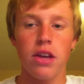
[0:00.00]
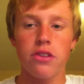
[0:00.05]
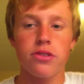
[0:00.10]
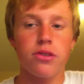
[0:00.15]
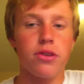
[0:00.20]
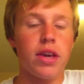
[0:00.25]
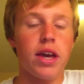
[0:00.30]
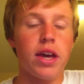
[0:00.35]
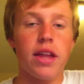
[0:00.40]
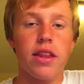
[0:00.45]

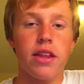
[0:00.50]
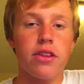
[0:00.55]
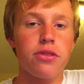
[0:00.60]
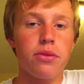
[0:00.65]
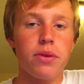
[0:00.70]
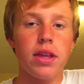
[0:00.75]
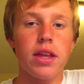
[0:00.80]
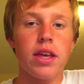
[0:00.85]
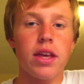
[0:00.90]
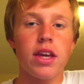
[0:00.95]
so yeah,
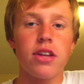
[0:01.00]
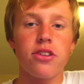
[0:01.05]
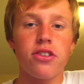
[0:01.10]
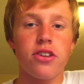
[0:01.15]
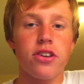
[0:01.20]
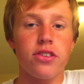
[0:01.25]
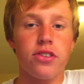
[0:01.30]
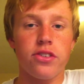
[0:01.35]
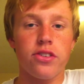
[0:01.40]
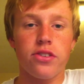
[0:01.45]
that's really it.
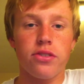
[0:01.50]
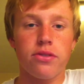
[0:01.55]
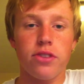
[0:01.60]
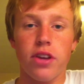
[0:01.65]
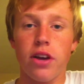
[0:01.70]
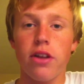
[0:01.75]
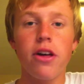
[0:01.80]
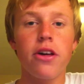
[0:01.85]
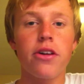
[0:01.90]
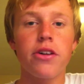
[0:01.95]
Just
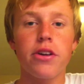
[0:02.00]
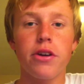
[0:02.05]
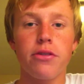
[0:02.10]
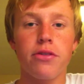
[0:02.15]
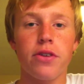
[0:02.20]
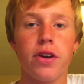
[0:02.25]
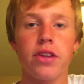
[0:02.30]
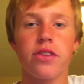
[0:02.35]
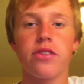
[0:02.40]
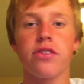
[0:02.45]
tell all your
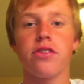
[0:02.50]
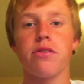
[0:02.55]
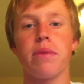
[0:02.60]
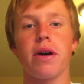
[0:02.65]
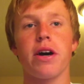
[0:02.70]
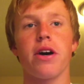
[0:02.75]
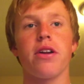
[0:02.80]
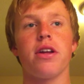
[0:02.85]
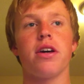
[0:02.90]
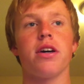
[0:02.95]
friends
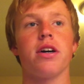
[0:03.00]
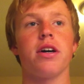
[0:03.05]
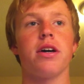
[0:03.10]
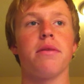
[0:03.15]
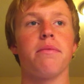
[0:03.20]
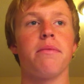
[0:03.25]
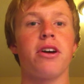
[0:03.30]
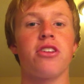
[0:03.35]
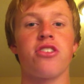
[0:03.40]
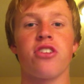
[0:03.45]
about
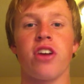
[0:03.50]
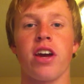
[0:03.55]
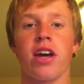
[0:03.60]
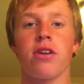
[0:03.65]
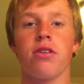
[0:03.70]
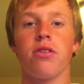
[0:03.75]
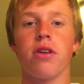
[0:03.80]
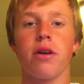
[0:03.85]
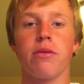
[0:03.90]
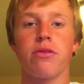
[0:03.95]
uh, my
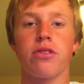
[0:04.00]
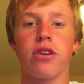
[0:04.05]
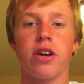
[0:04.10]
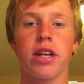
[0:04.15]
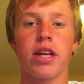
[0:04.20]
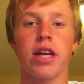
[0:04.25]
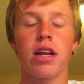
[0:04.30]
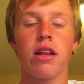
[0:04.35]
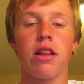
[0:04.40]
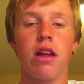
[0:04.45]
channel. I'm
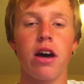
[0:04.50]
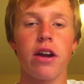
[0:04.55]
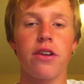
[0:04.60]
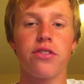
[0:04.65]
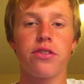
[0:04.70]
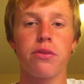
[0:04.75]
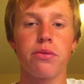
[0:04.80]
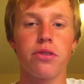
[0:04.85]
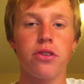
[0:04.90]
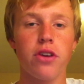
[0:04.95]
trying to get a lot
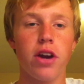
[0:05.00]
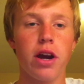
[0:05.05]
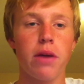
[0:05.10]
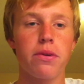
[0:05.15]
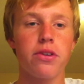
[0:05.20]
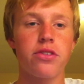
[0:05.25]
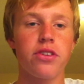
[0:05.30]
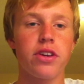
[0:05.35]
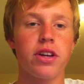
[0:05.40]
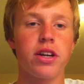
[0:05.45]
of
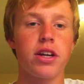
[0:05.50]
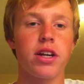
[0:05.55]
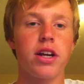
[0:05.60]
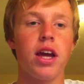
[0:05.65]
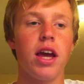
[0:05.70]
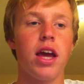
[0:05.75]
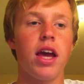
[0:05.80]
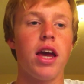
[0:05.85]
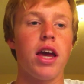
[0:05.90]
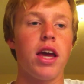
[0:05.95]
subscribers
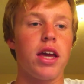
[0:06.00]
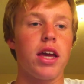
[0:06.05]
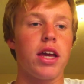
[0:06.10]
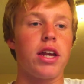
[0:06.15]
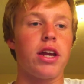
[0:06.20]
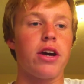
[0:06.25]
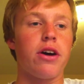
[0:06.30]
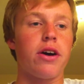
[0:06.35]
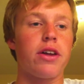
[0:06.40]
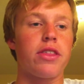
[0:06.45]
here.
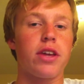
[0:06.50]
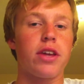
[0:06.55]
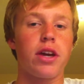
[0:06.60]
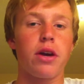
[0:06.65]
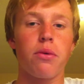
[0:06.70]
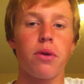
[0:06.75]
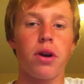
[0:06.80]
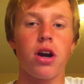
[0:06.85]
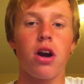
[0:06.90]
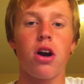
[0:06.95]
You know, I
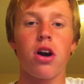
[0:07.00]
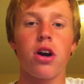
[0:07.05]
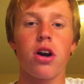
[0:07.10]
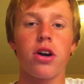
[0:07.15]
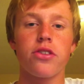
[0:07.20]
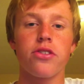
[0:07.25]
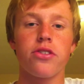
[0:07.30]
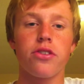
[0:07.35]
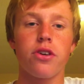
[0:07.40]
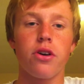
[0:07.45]
think I work
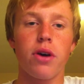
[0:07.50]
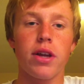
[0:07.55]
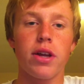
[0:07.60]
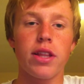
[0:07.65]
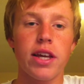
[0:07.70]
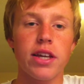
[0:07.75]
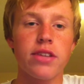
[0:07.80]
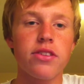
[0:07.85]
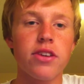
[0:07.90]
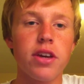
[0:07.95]
hard, so I'd
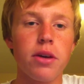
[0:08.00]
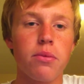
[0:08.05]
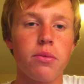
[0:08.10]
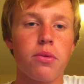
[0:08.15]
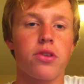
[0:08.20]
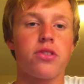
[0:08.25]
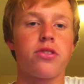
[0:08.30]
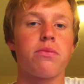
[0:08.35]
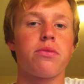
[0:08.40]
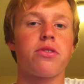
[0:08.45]
like to get
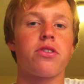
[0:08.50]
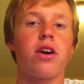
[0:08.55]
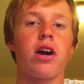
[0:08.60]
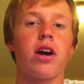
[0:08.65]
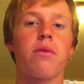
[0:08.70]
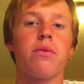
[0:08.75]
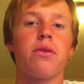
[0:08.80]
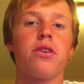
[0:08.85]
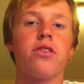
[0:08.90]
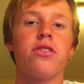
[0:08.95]
more
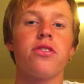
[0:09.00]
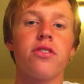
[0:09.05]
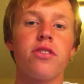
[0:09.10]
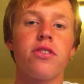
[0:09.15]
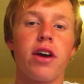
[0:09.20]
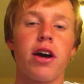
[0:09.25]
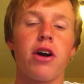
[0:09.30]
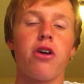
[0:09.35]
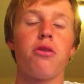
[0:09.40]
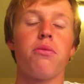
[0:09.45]
subscribers
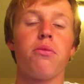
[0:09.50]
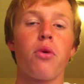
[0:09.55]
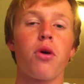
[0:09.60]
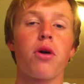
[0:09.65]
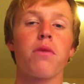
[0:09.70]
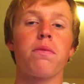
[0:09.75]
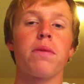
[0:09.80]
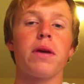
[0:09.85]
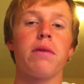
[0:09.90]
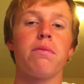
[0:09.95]
to help
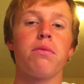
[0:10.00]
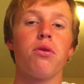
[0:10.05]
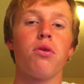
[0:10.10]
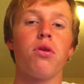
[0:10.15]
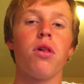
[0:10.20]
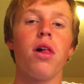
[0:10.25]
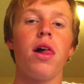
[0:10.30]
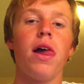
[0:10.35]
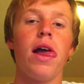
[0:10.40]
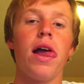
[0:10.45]
more
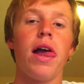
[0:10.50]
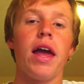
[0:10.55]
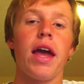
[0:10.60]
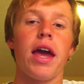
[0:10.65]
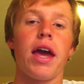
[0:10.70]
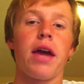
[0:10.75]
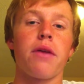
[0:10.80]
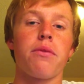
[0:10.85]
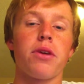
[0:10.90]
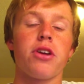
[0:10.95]
people
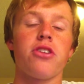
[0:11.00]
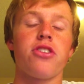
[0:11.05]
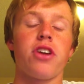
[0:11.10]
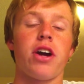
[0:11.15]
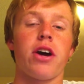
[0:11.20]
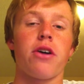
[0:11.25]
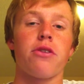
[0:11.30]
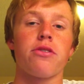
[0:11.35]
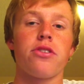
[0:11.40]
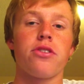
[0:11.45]
and reach
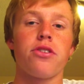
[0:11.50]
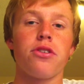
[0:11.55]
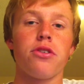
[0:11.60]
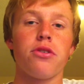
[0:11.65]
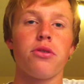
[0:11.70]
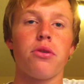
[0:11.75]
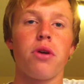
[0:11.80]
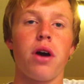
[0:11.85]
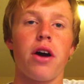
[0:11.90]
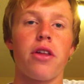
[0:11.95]
out
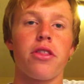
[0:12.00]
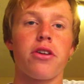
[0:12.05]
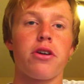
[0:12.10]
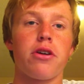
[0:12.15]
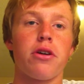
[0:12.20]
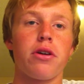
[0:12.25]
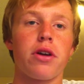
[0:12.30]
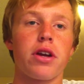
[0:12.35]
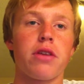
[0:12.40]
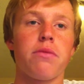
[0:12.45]
to
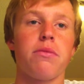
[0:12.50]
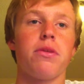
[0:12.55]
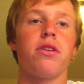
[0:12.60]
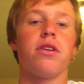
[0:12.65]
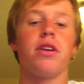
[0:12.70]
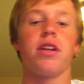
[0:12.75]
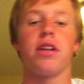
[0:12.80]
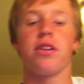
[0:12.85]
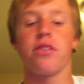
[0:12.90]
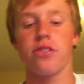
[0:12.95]
other
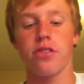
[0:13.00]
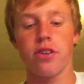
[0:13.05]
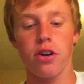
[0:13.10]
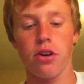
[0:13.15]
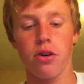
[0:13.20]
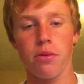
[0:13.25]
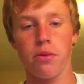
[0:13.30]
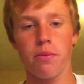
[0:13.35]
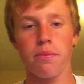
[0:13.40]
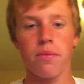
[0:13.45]
communities.
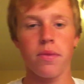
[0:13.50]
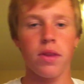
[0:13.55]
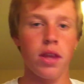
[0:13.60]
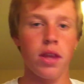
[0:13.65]
So